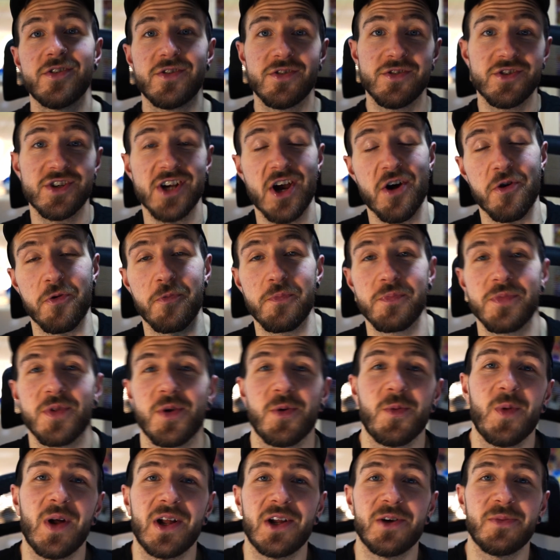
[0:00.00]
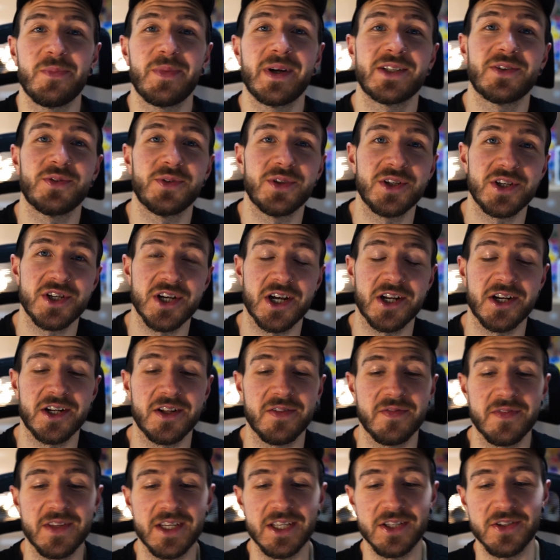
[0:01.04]
Ciao, welcome back to the channel.
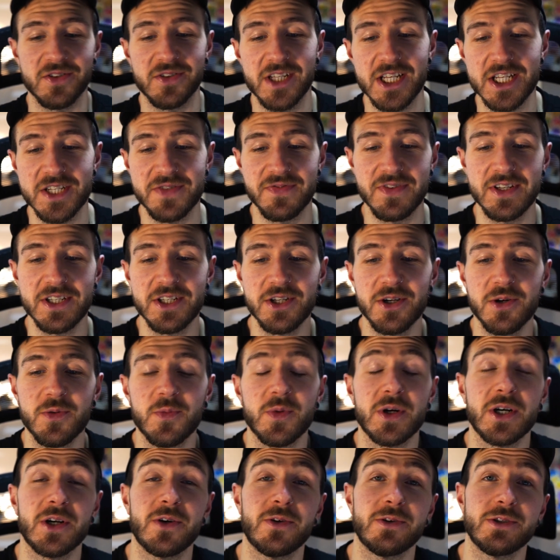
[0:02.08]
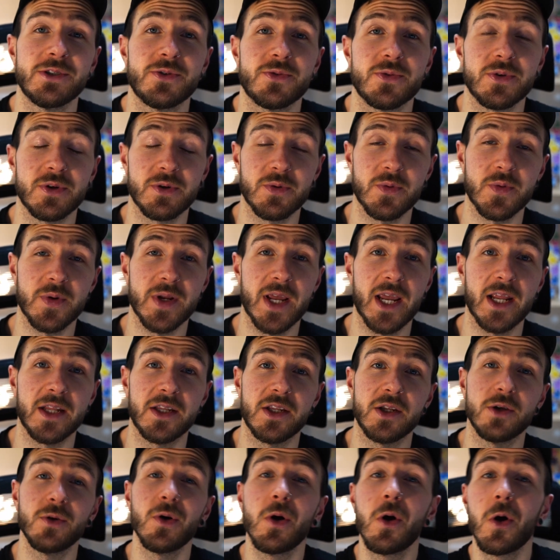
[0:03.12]
In today's video, we're going to recreate
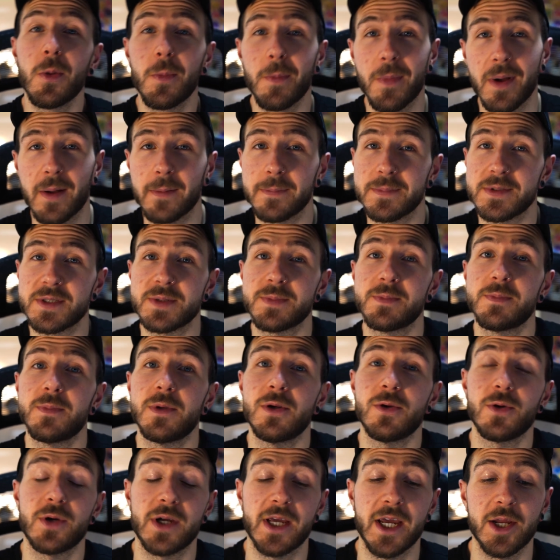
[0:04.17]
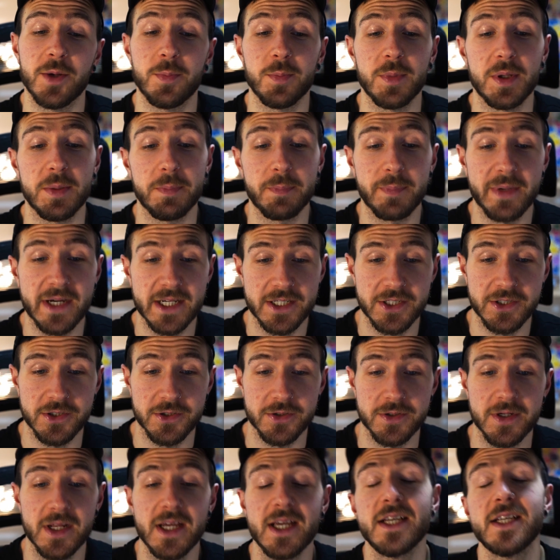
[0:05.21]
the Google Maps Locate Me button.
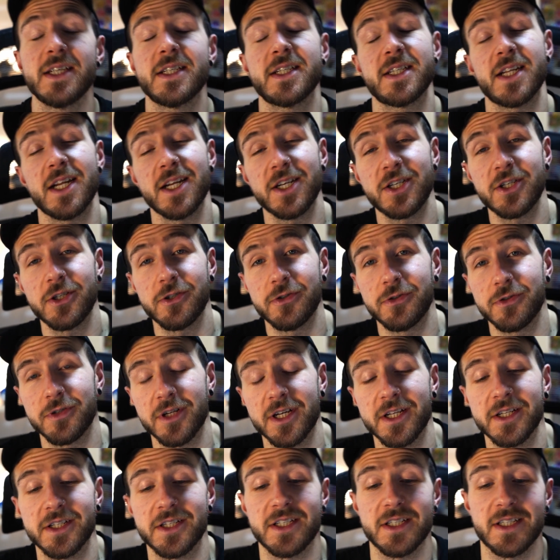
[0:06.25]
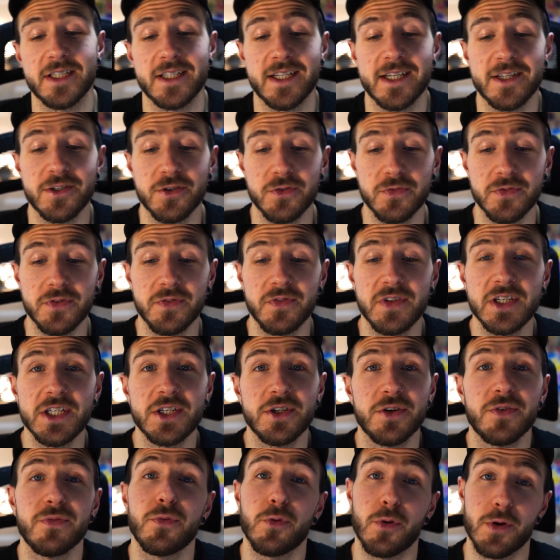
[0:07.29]
Stay tuned until the end of the
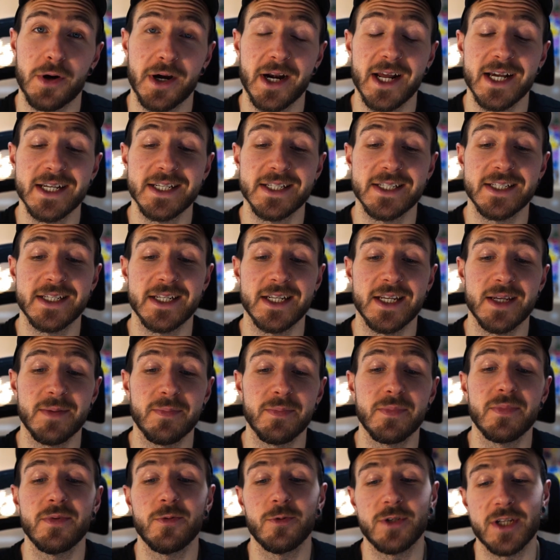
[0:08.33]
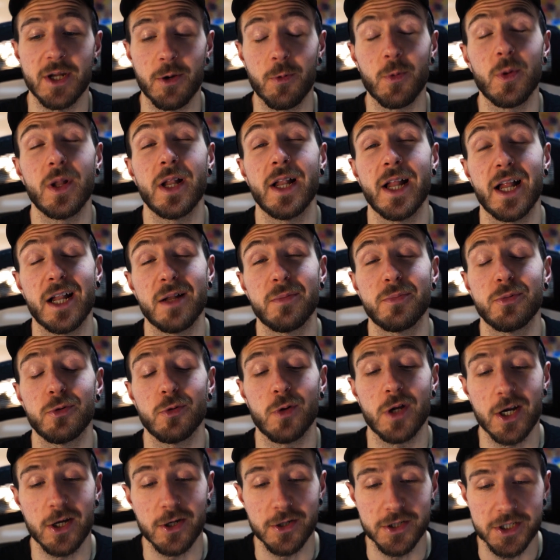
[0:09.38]
video for a nice tip that will help you
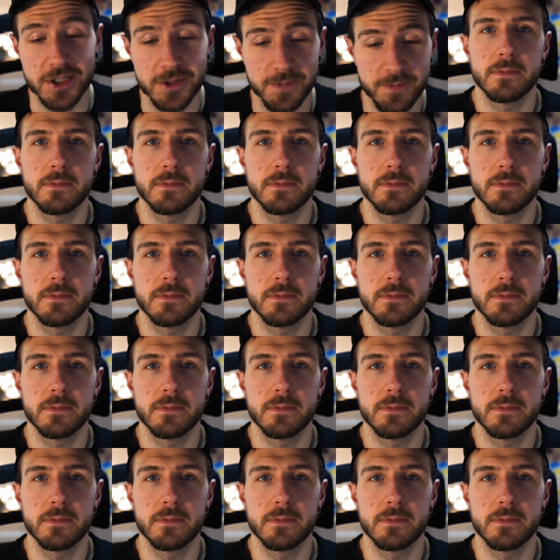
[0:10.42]
a lot.